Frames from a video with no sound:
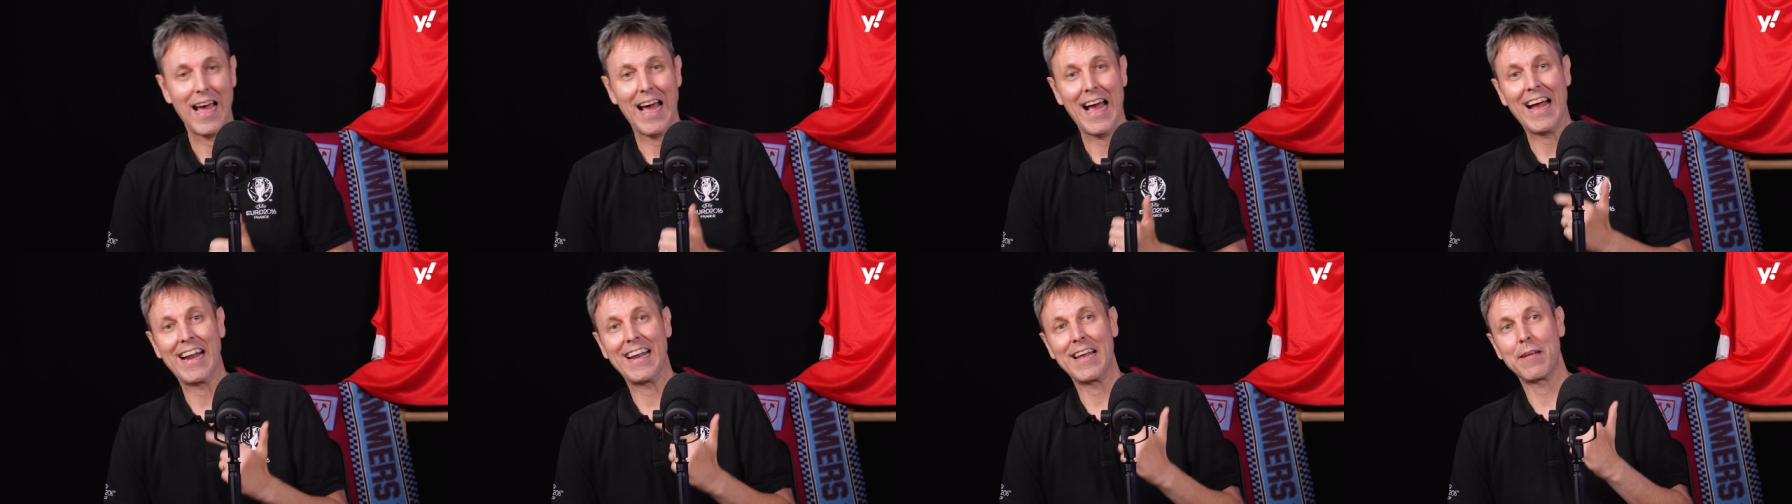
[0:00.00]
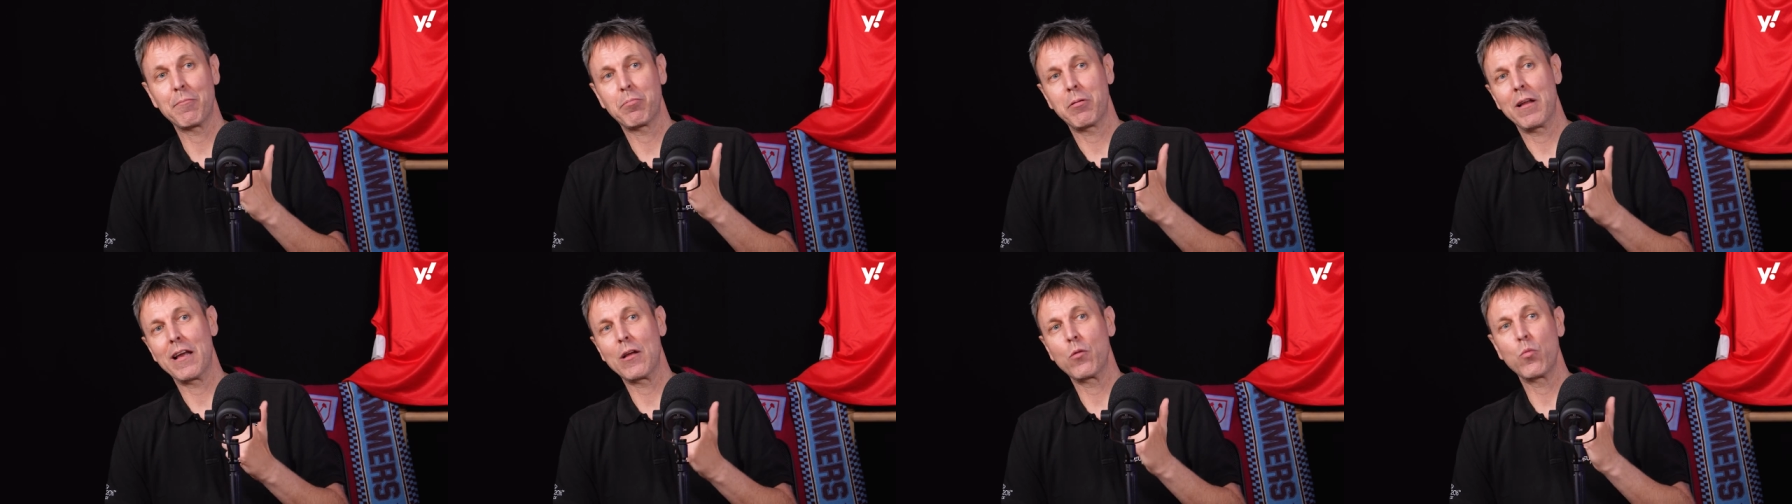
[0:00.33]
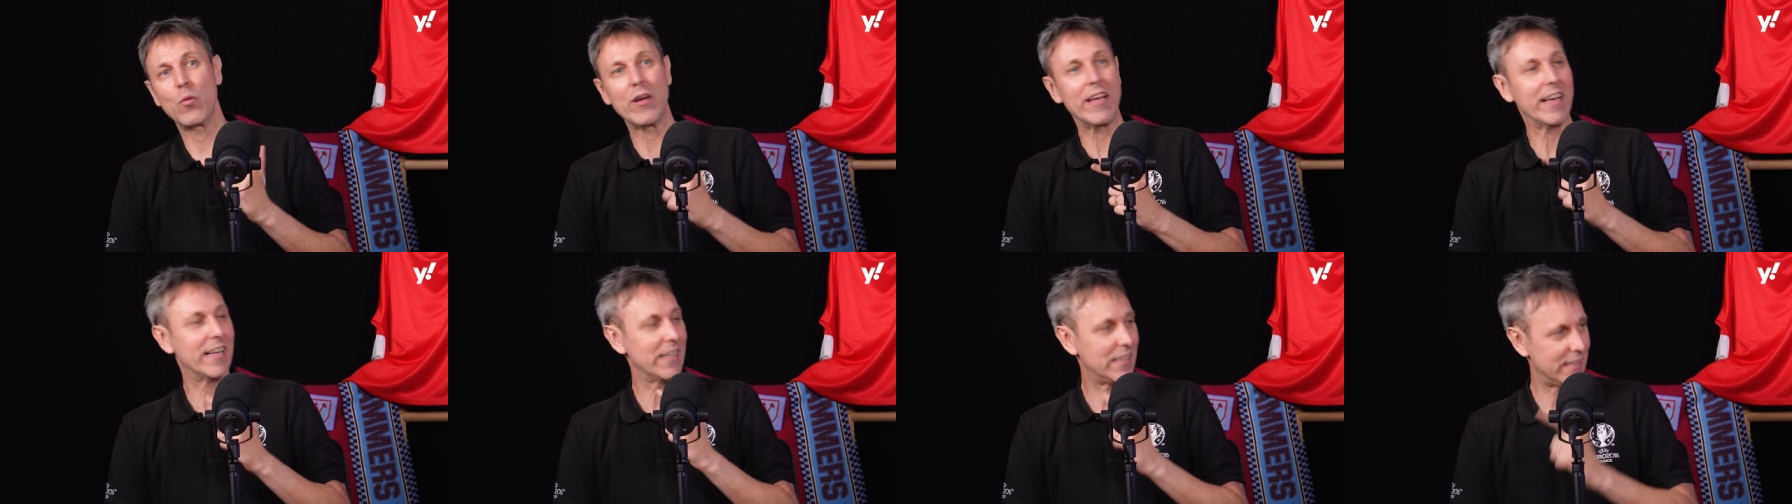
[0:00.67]
and they play
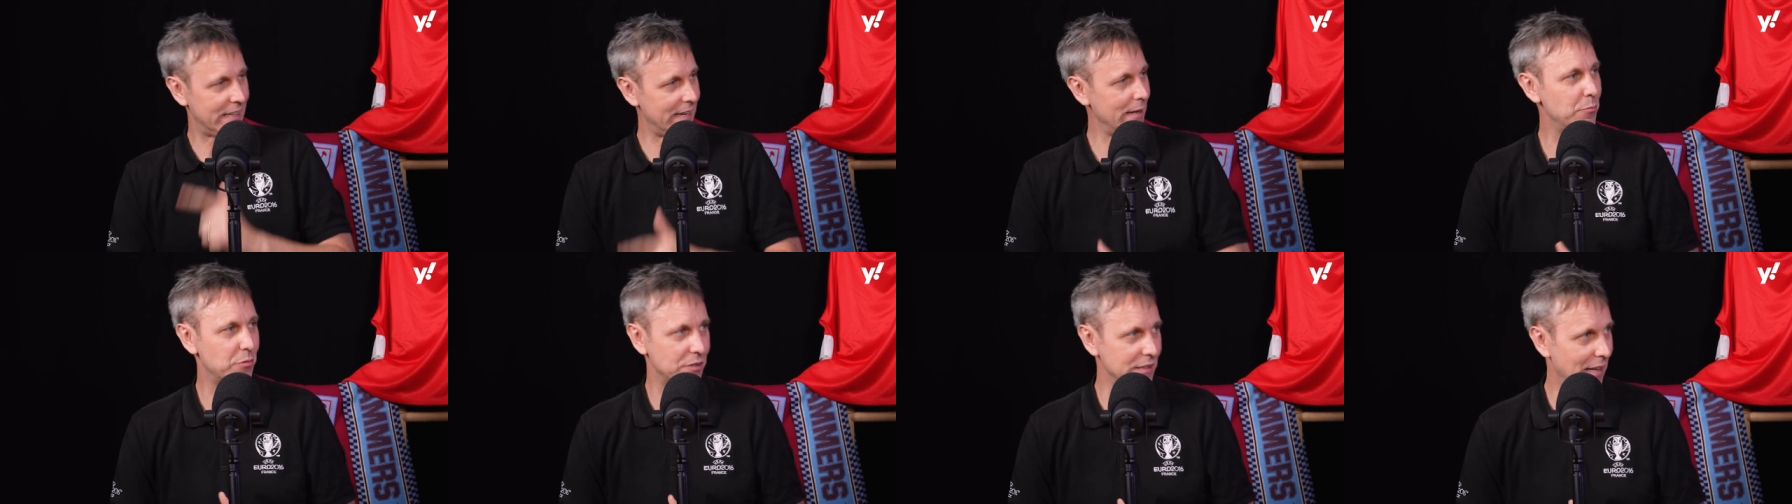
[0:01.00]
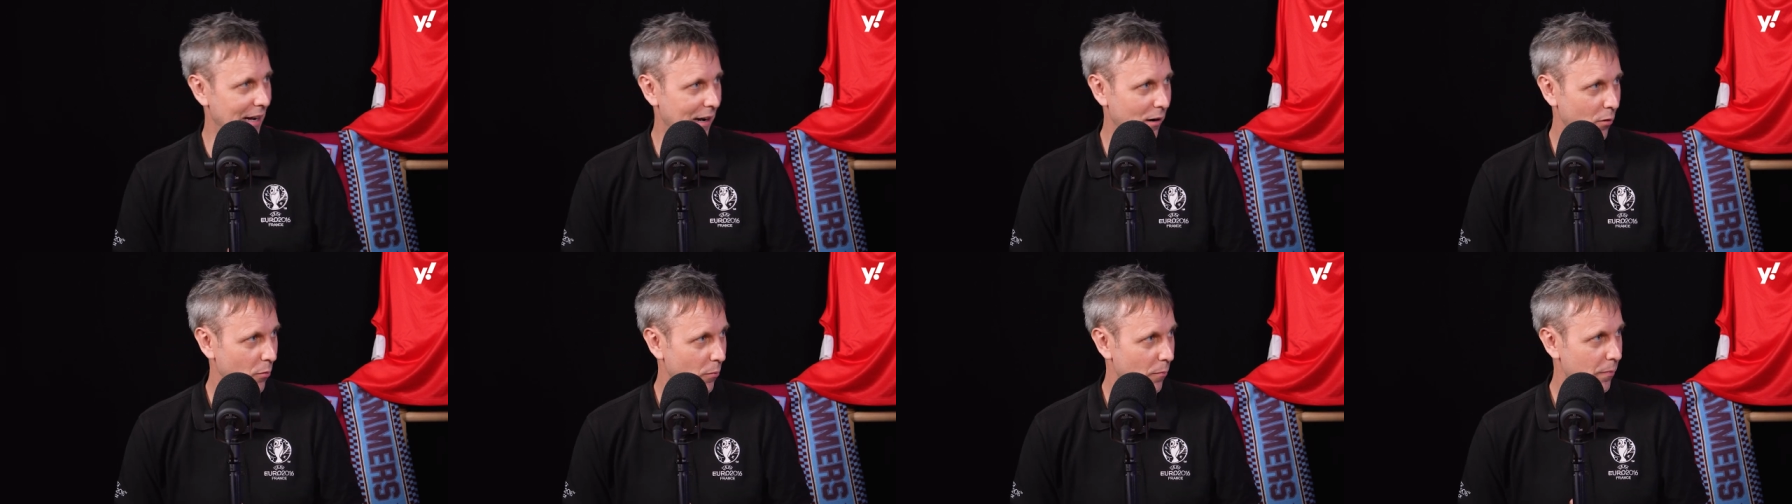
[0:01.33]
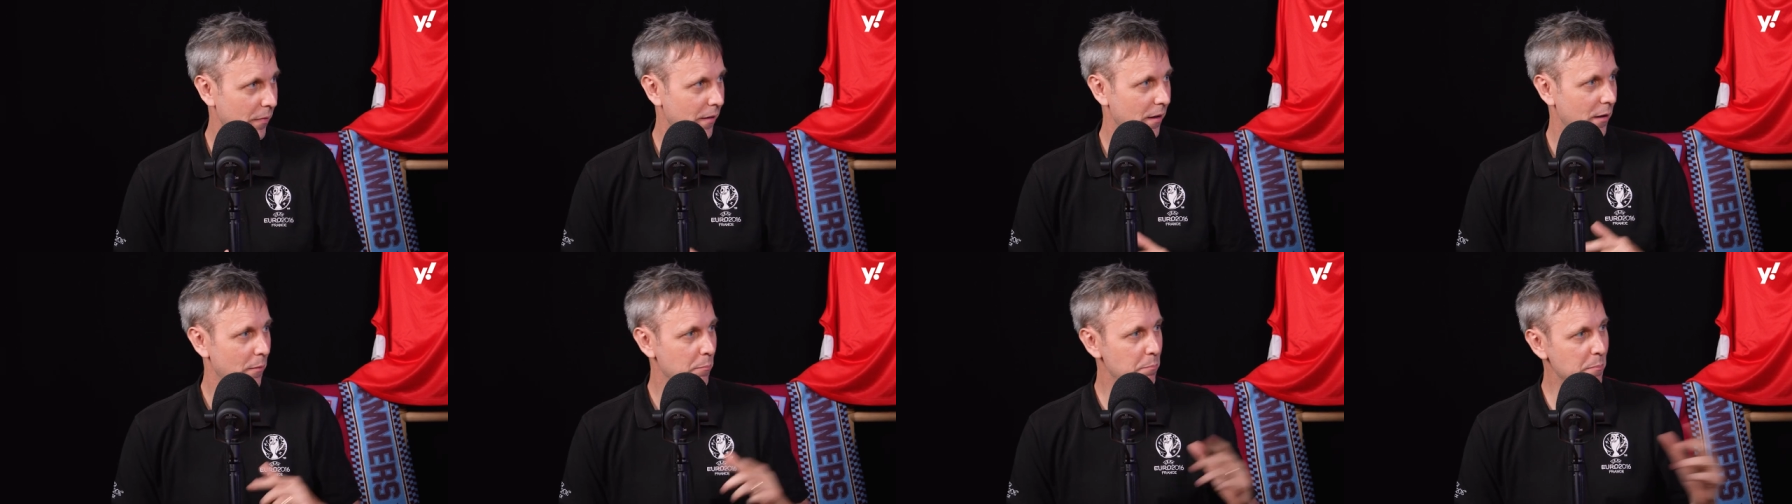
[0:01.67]
weaker teams now,
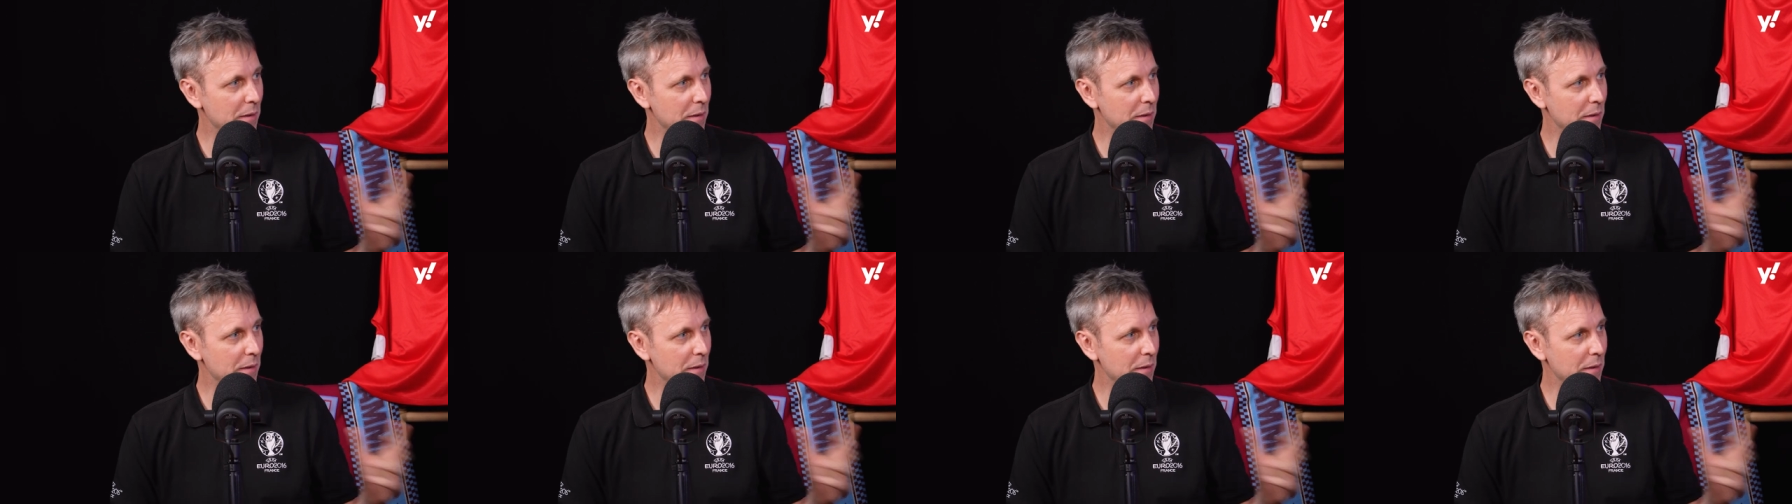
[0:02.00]
oh,